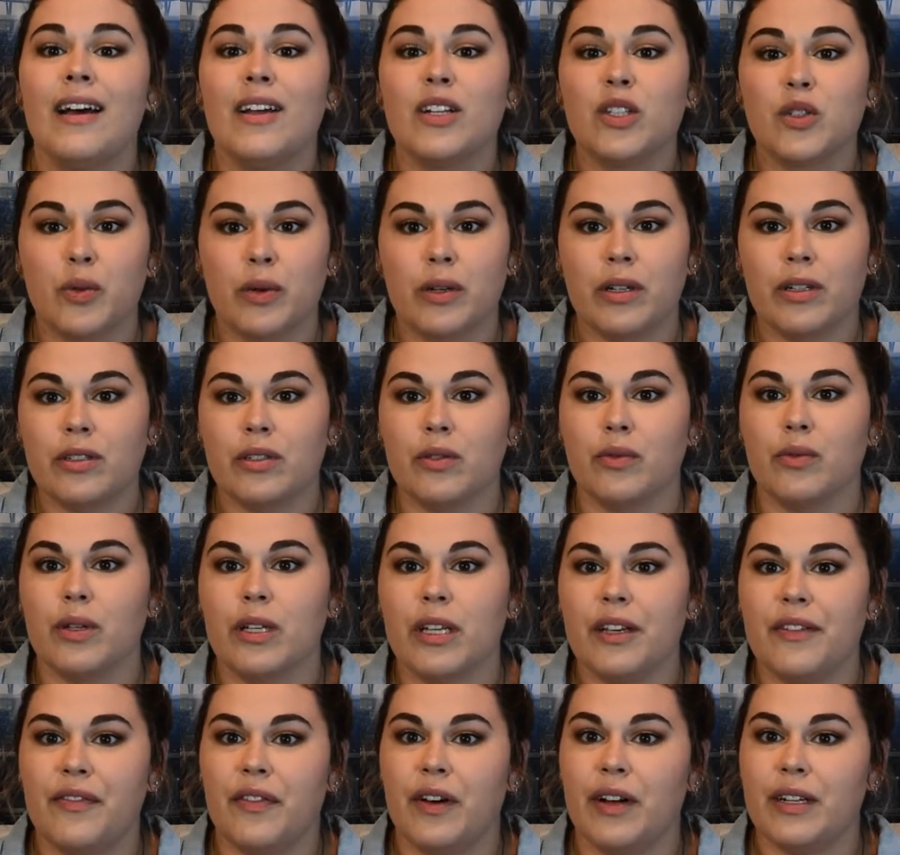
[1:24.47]
Twitter's a
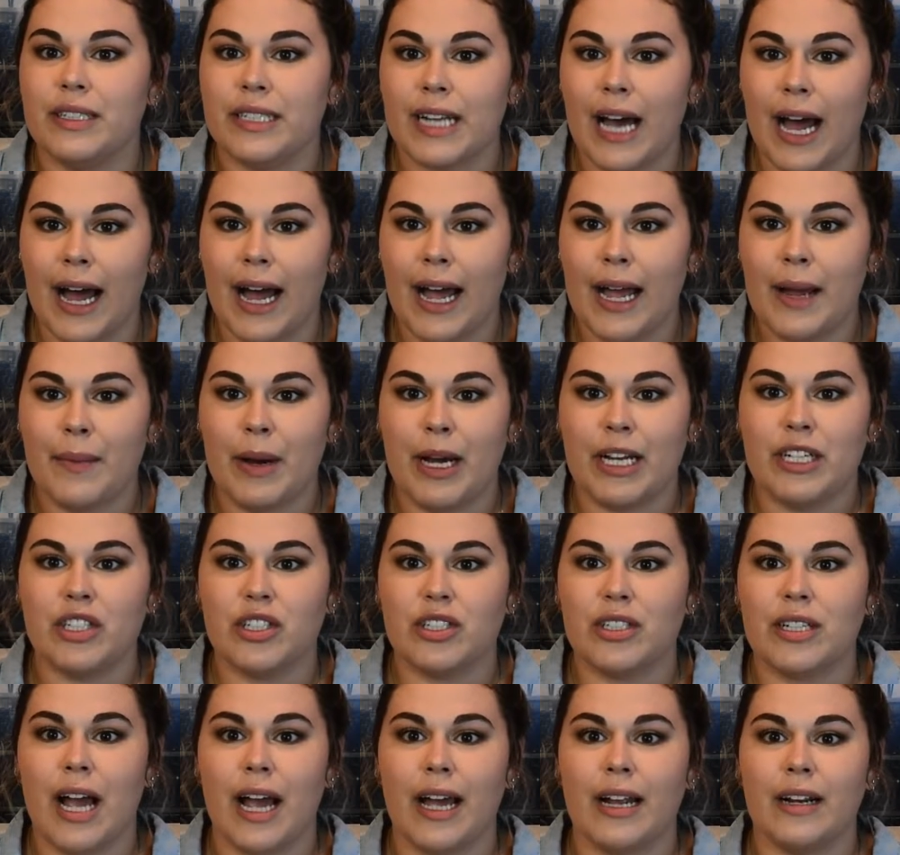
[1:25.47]
really fun time. I
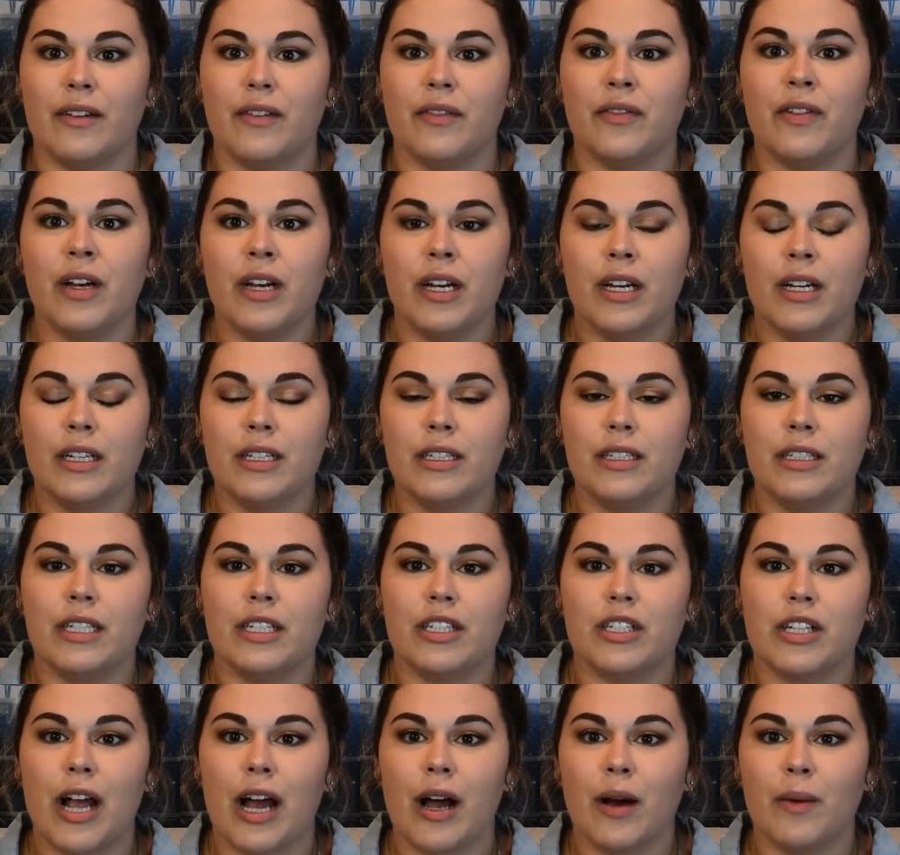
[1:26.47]
just kind of
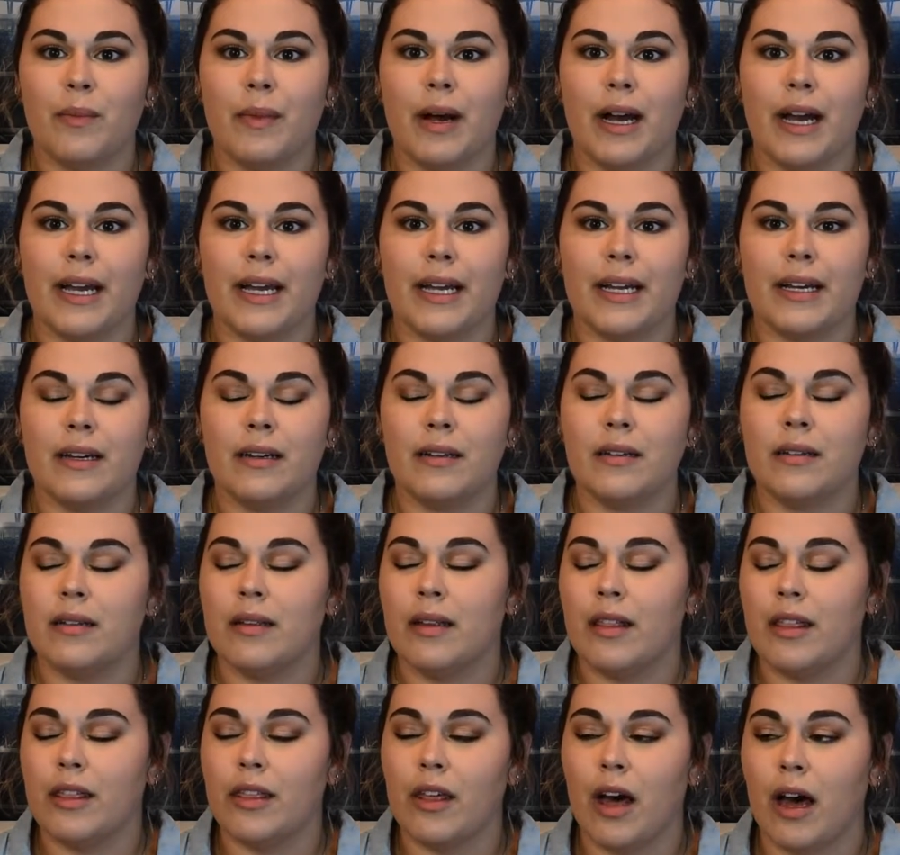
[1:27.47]
dish out my
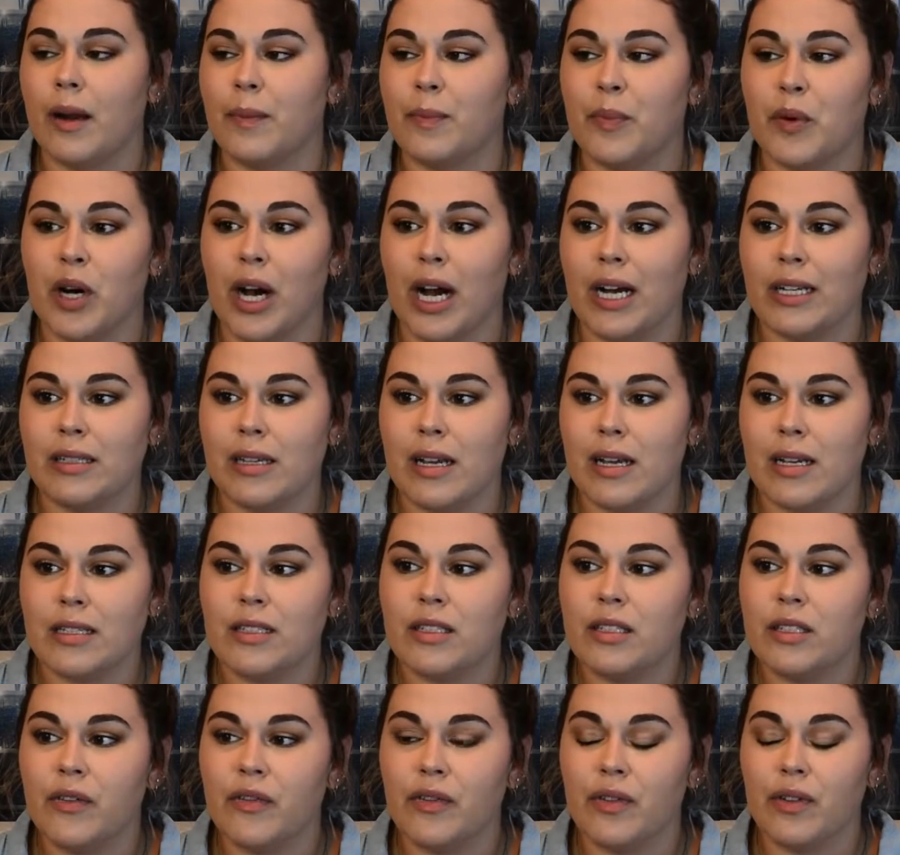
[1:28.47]
thought
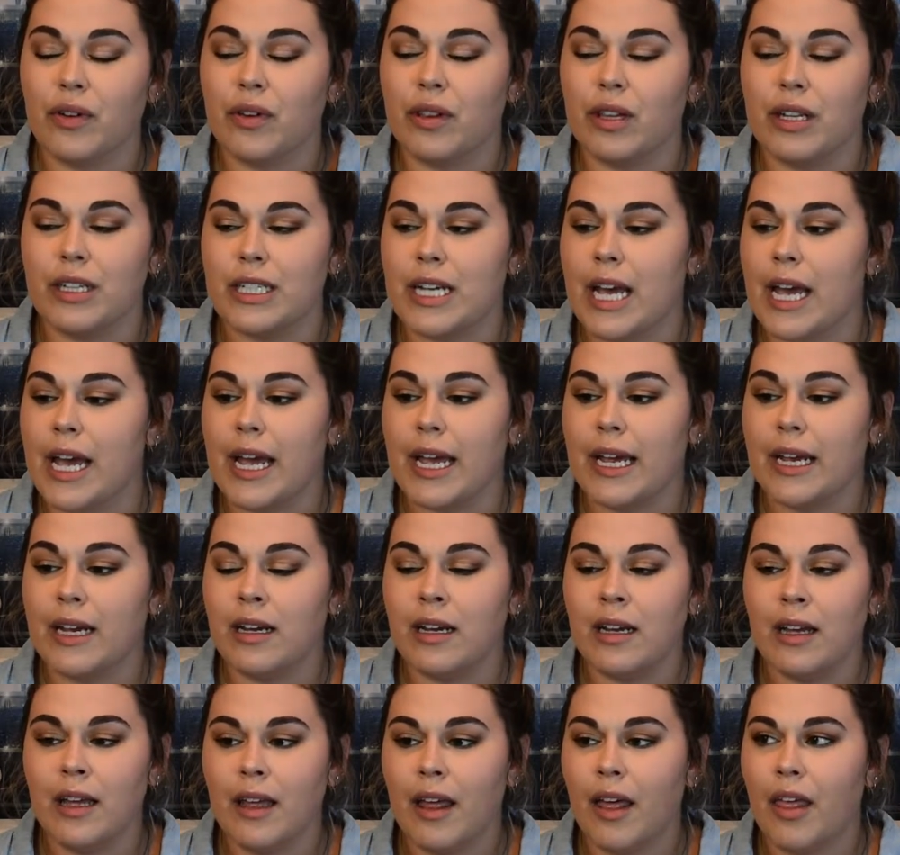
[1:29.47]
process for the day
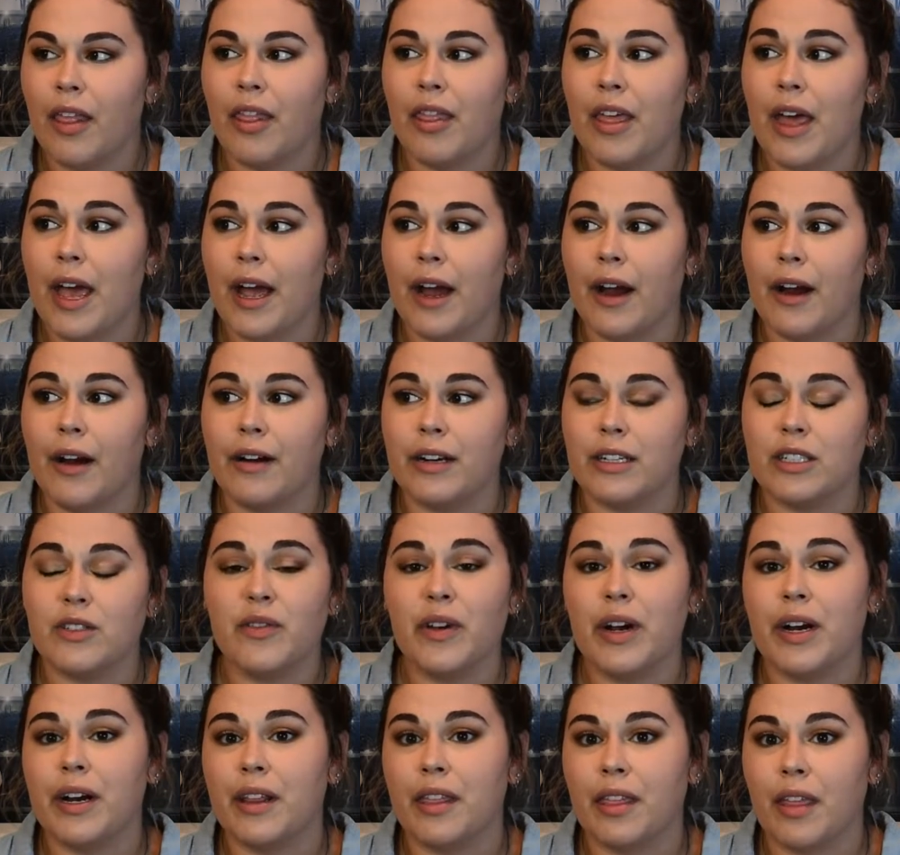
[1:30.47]
there. It's
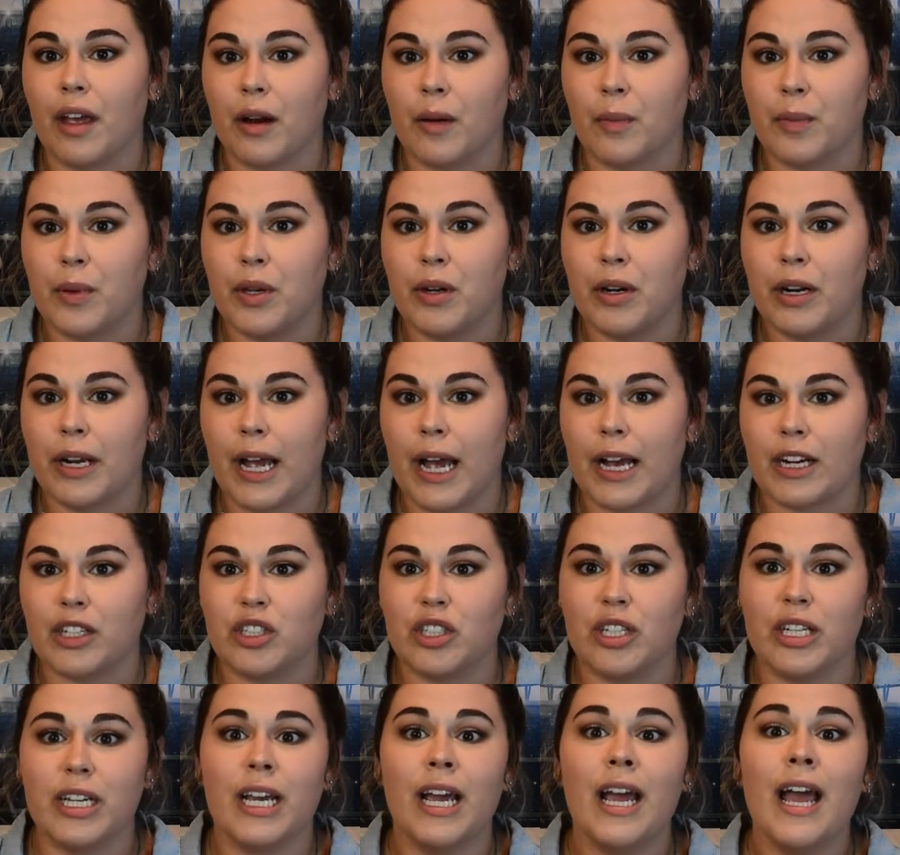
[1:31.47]
very therapeutic,
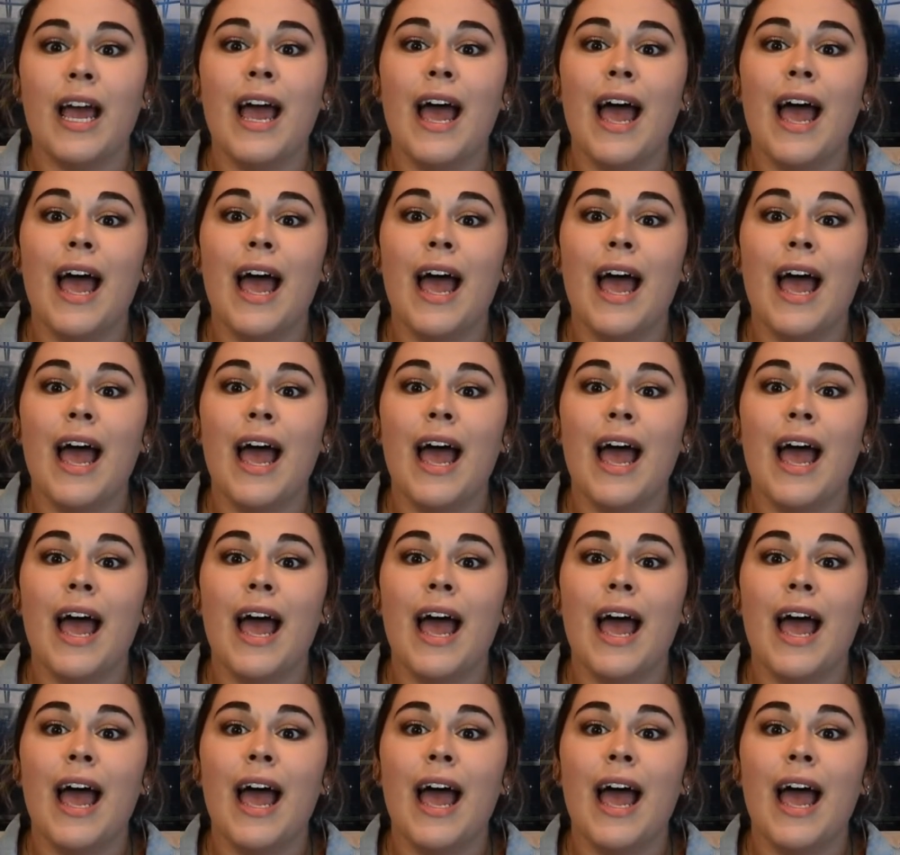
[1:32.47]
actually.